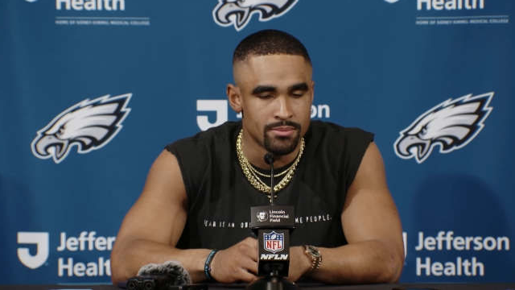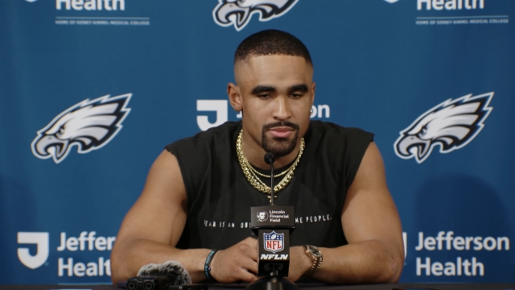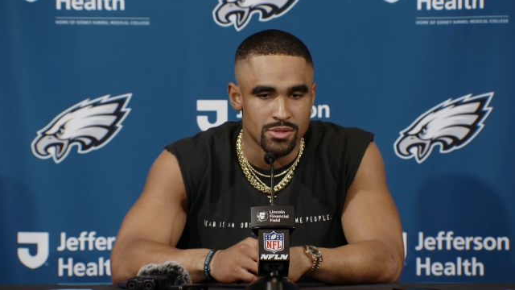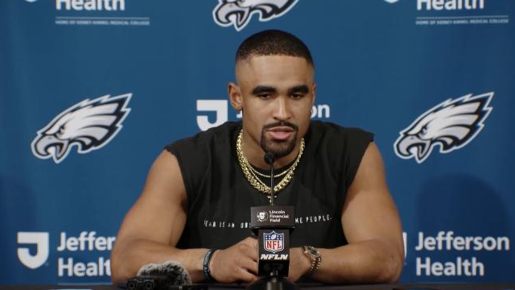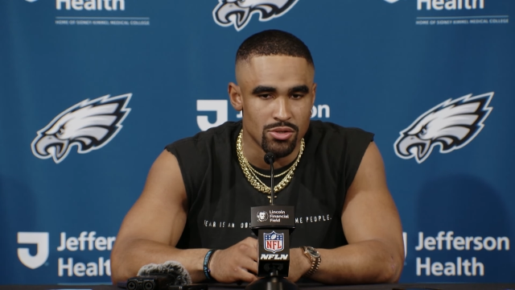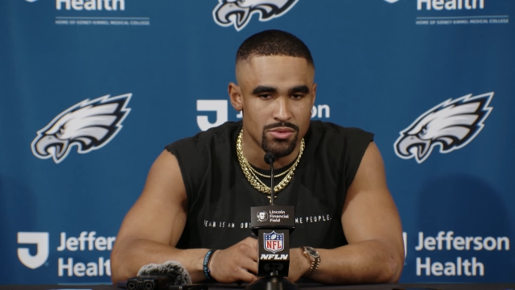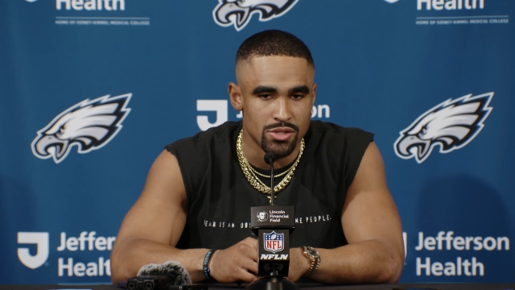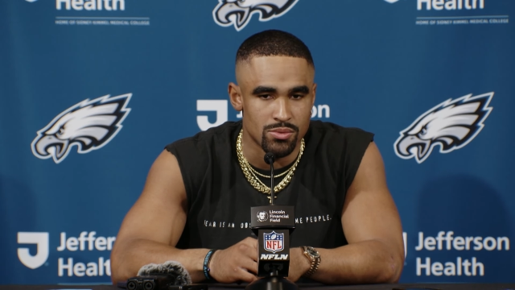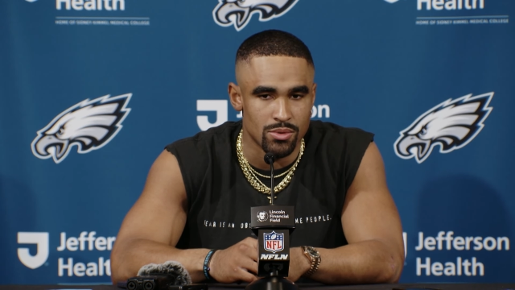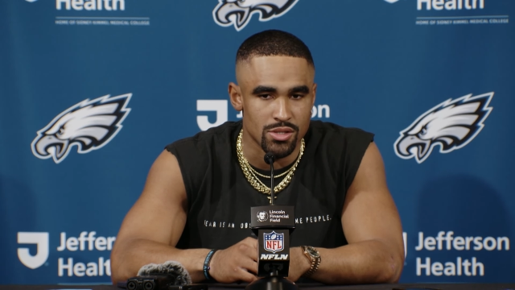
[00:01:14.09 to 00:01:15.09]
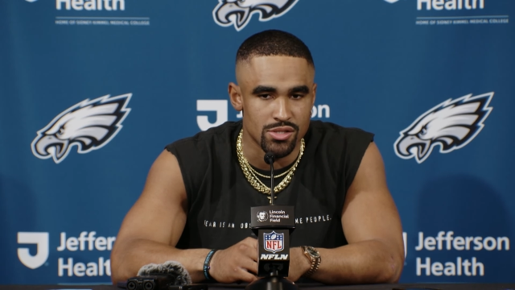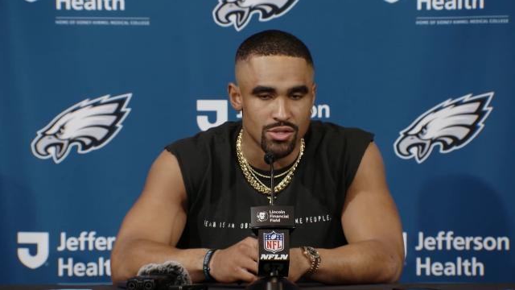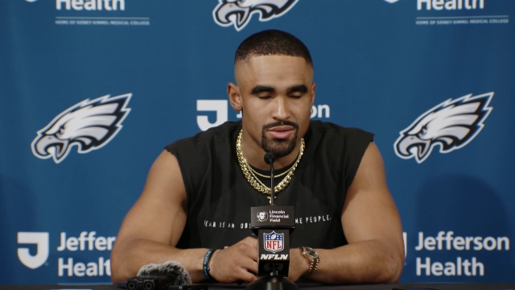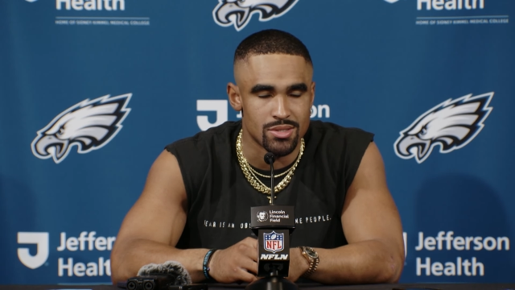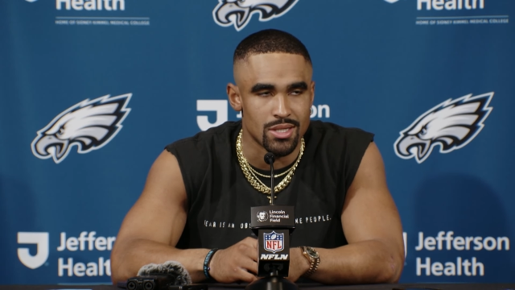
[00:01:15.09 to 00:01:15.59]
and so we just want to
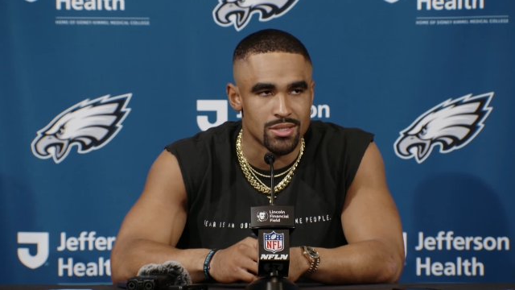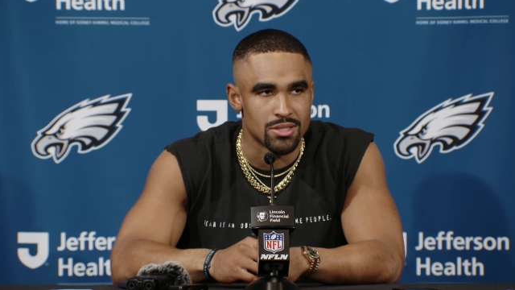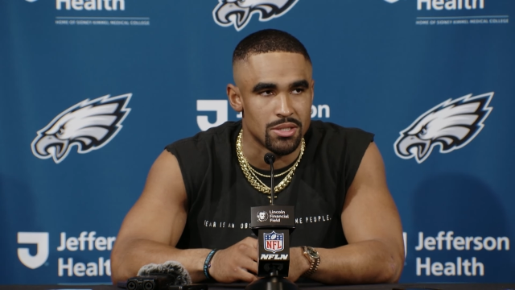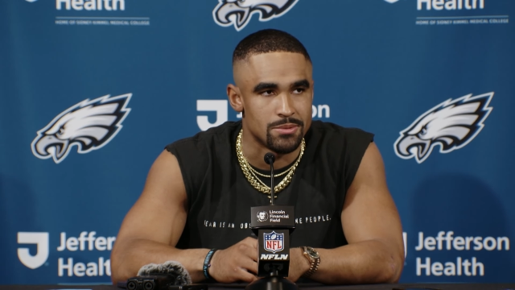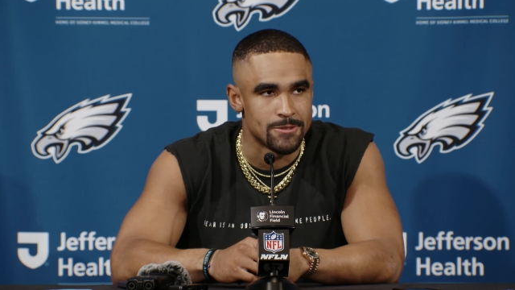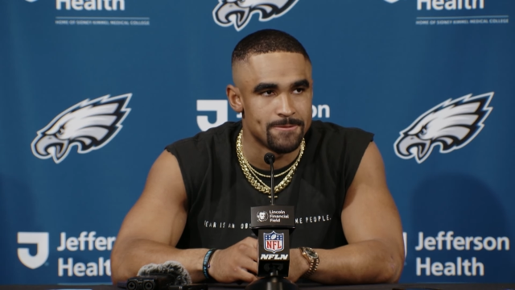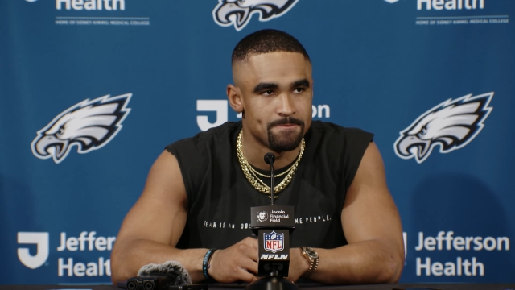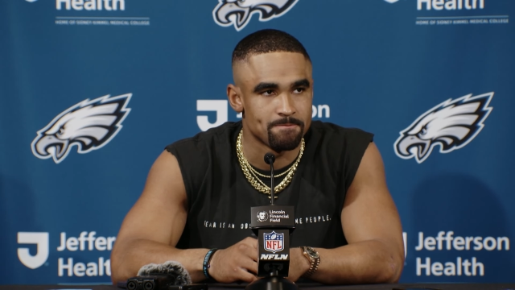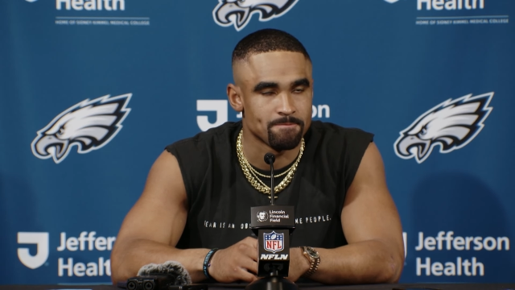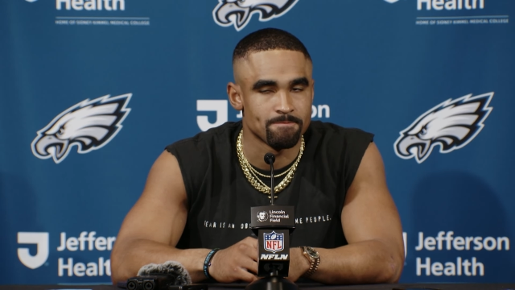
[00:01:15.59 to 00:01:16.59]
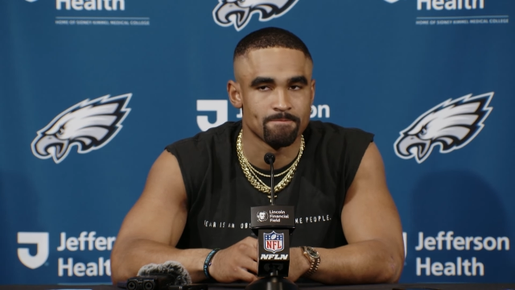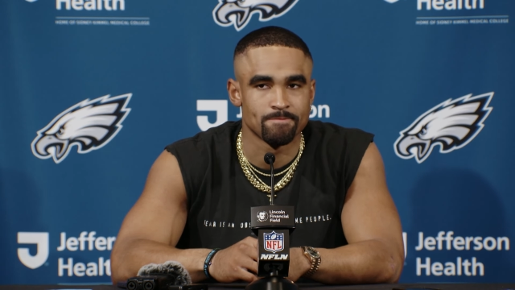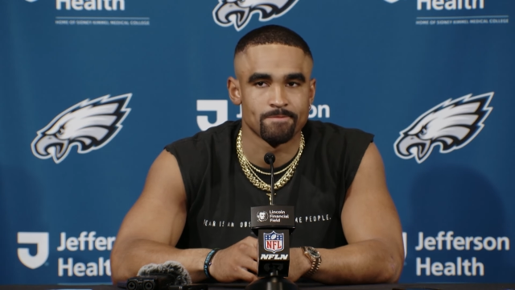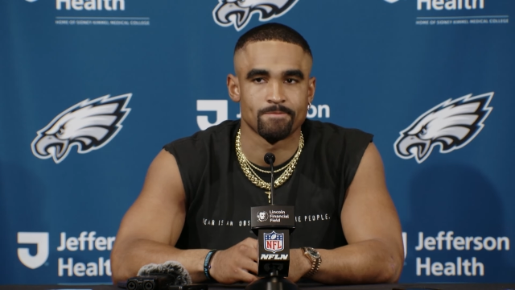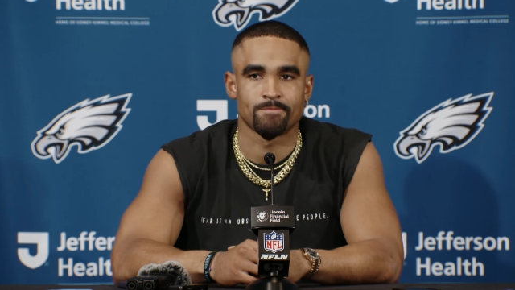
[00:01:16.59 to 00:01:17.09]
continue to take steps.
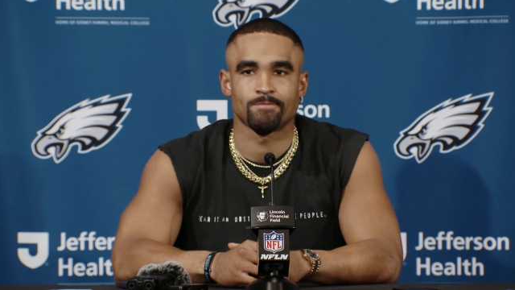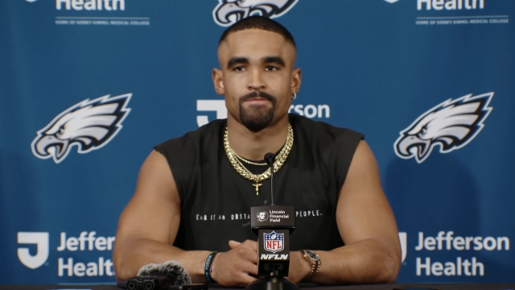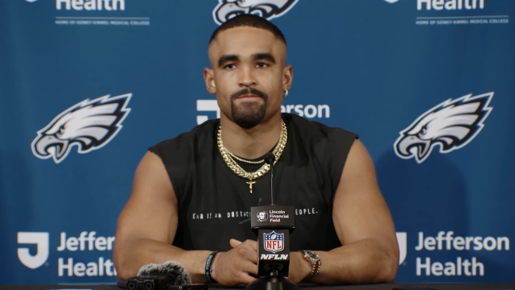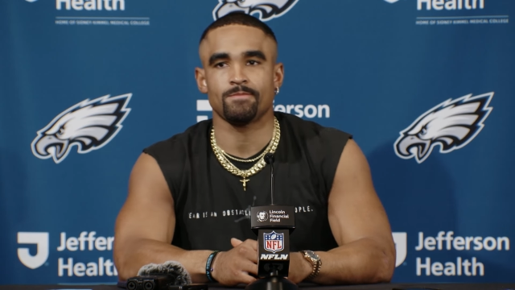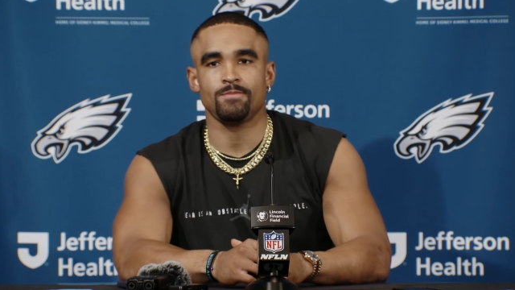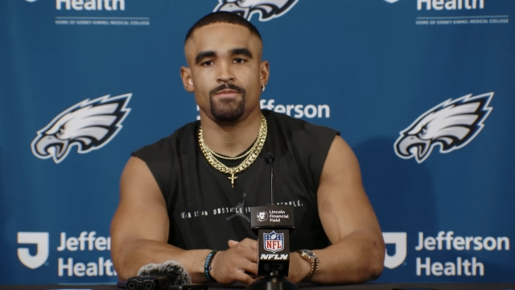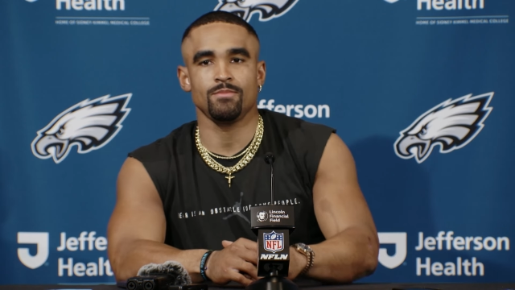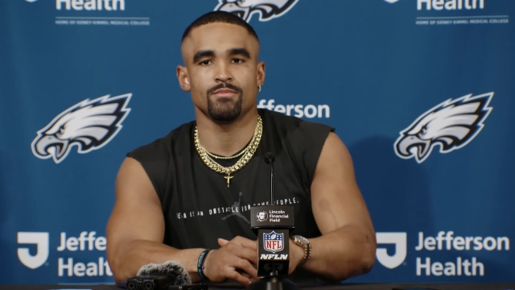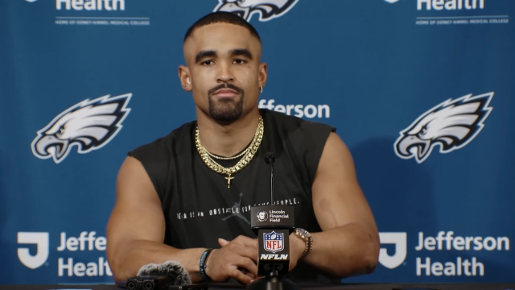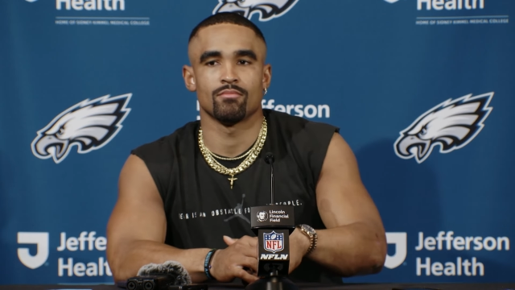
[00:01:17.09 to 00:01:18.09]
How do you view the offense?